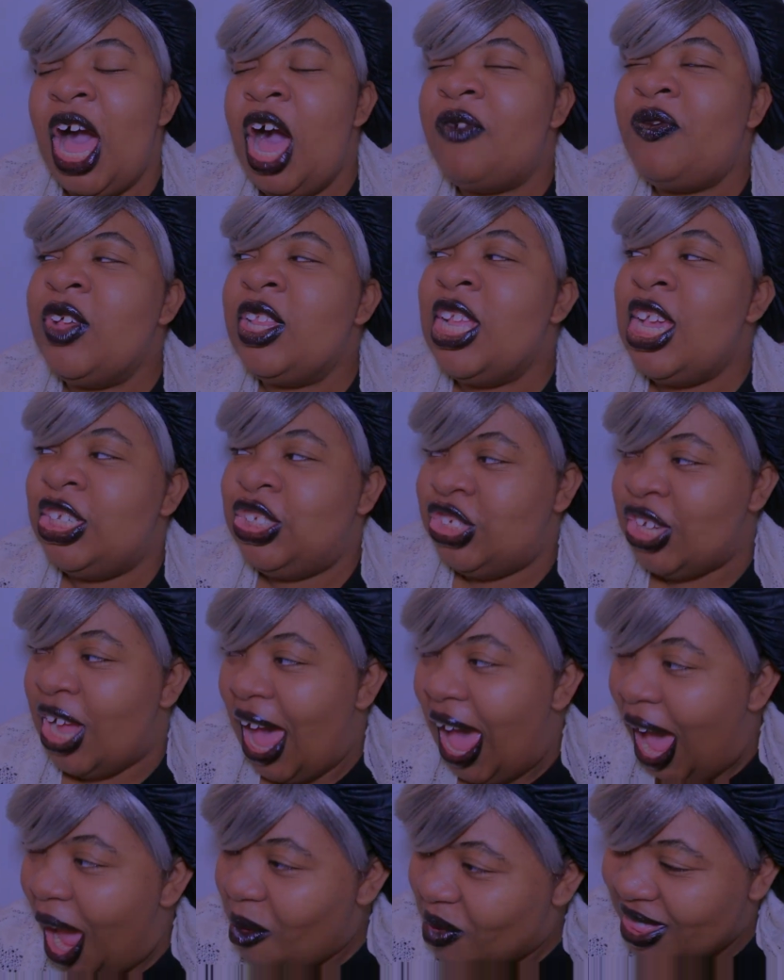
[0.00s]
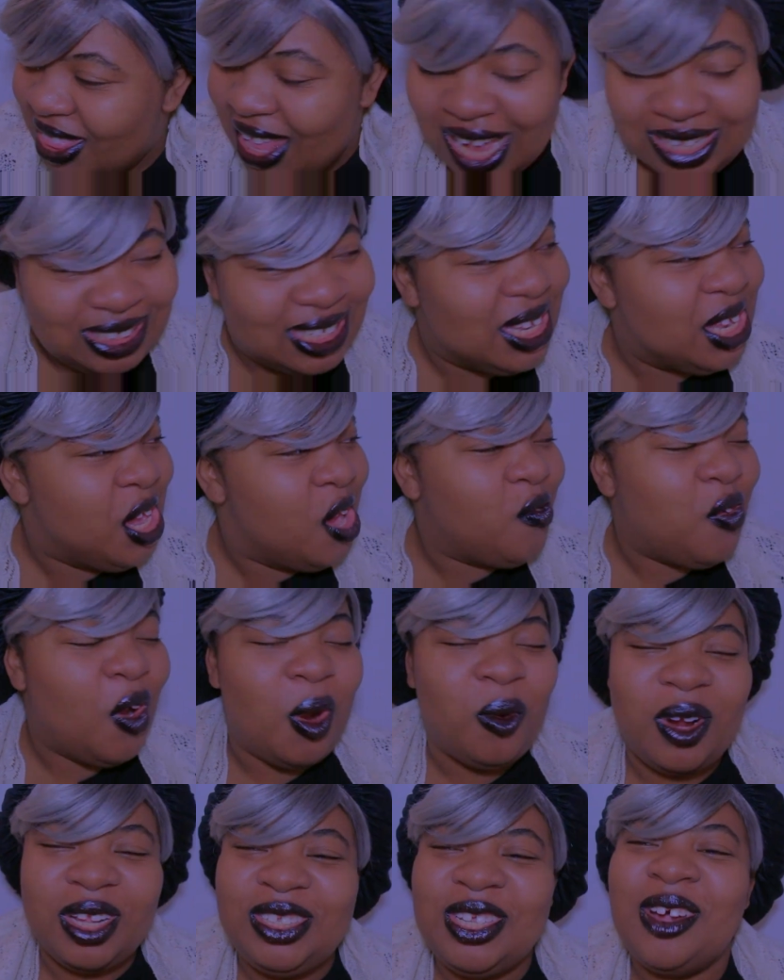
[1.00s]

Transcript: of Alicia, I would like to give her a